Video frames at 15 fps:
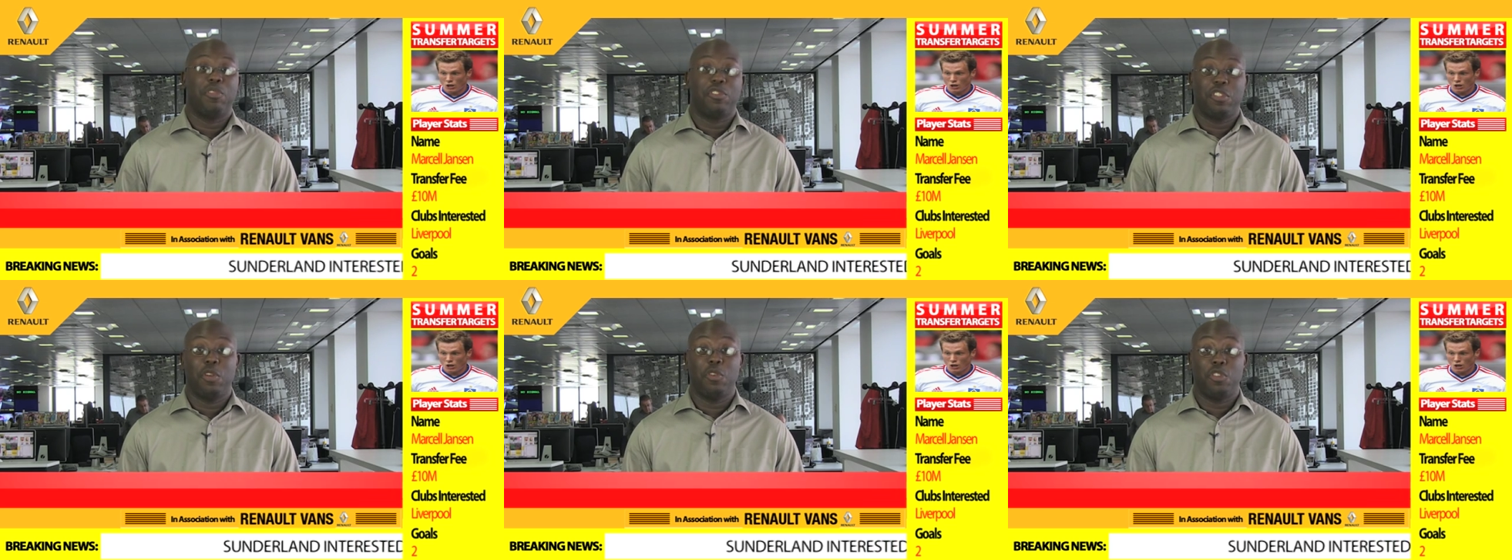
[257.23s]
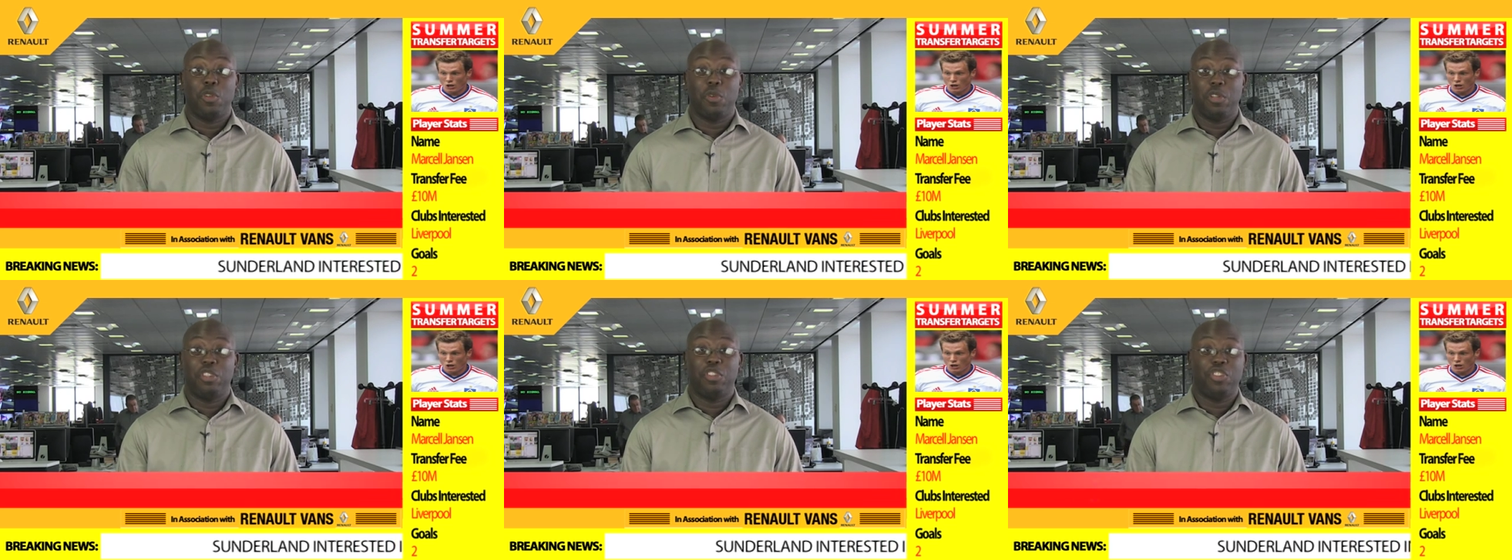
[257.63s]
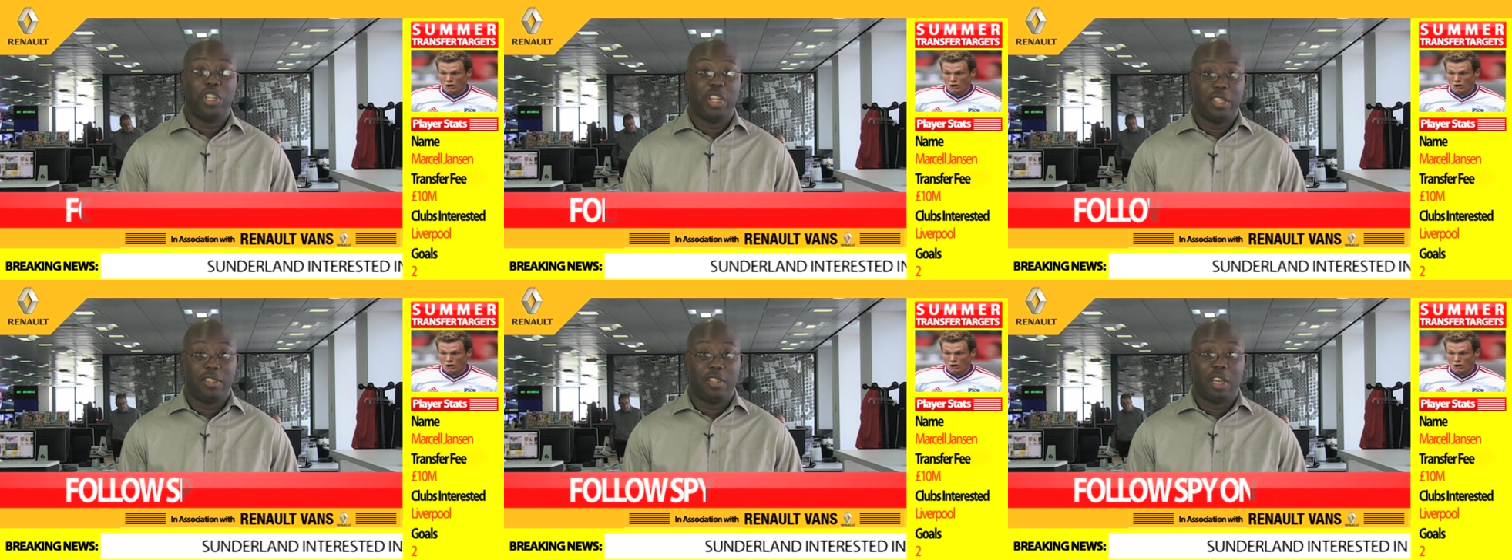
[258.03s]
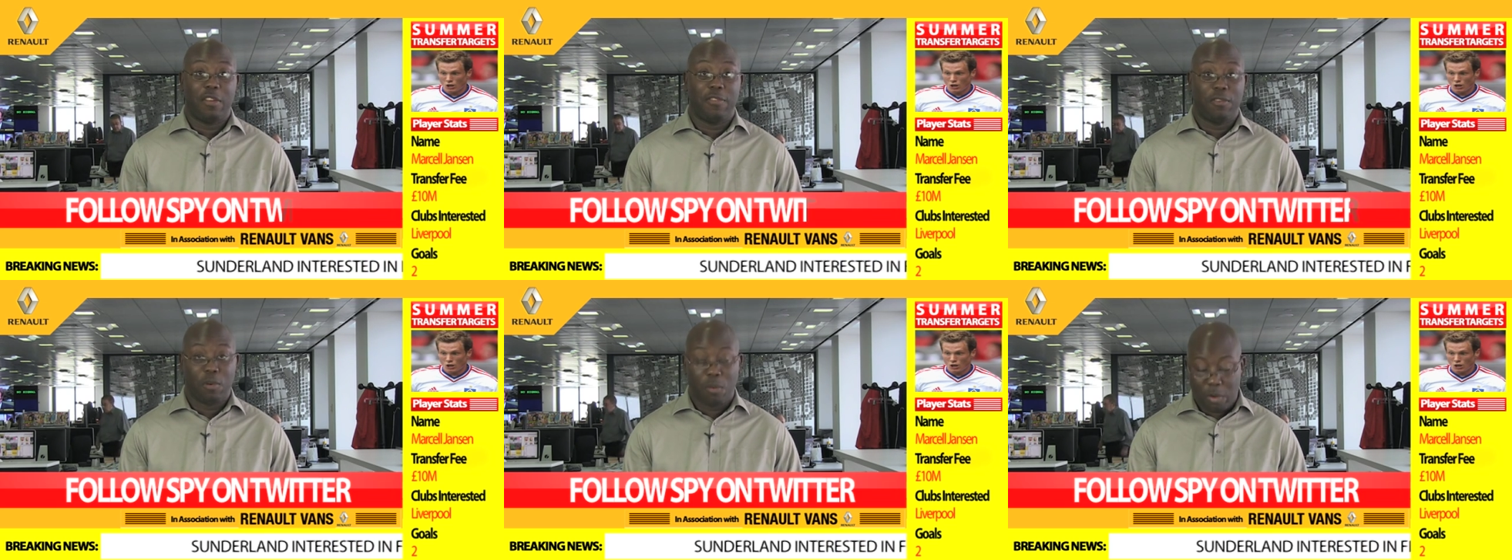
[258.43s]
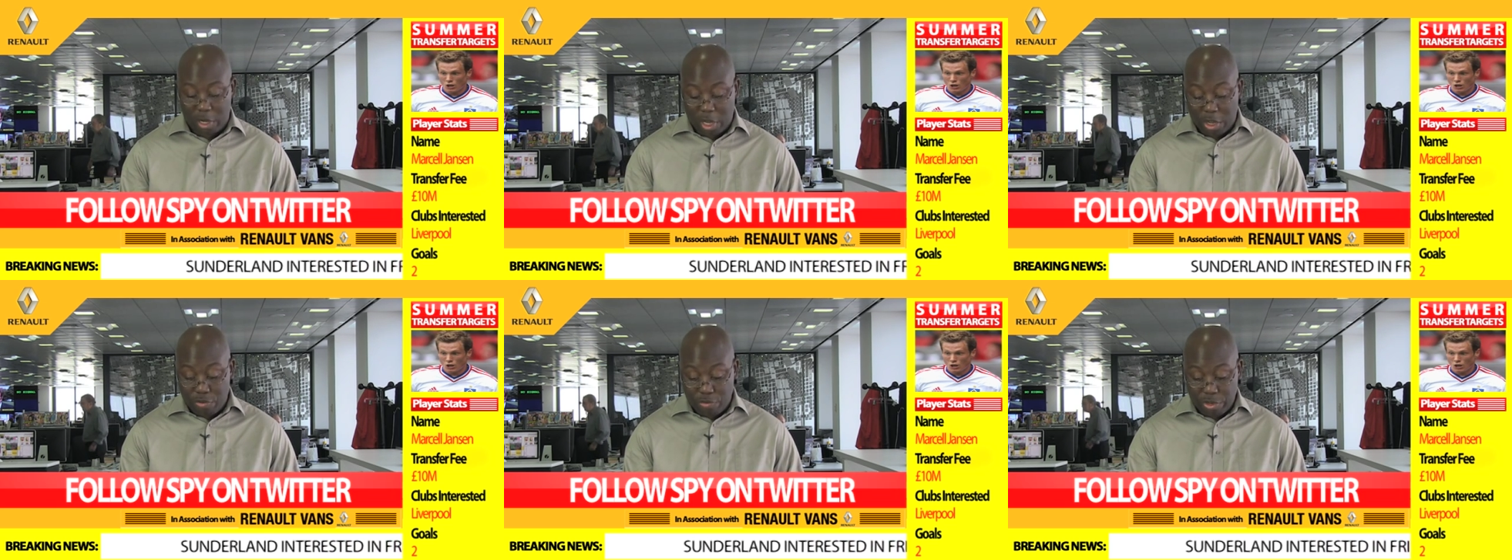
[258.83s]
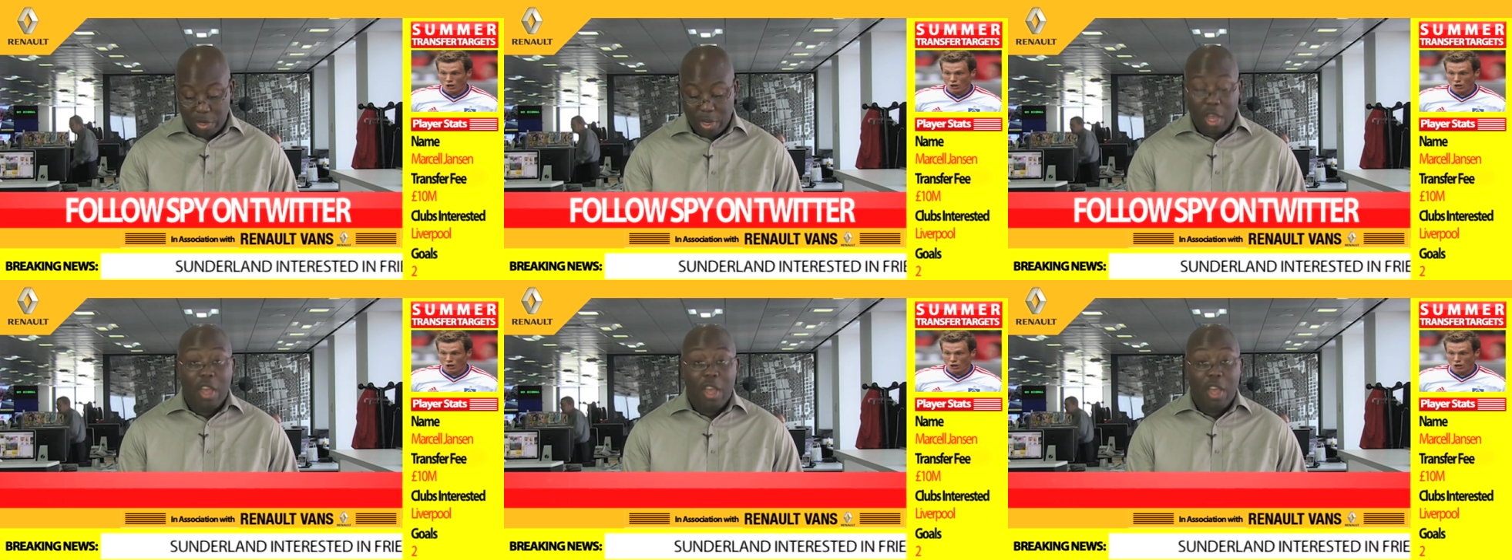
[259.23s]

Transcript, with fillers: So too does GSI 4100.